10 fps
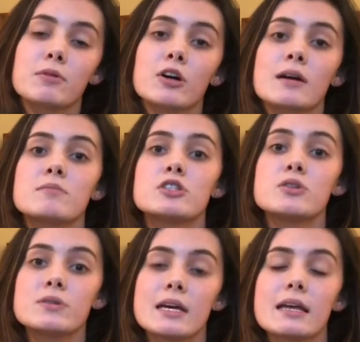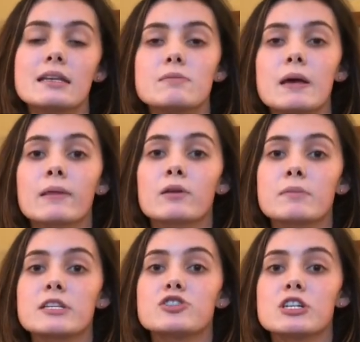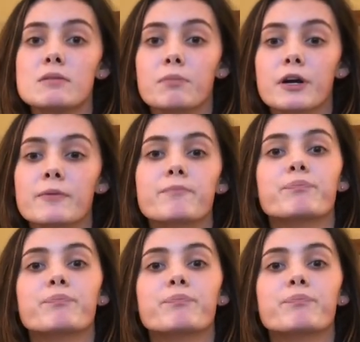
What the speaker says: programs do tend to be a little bit cheaper.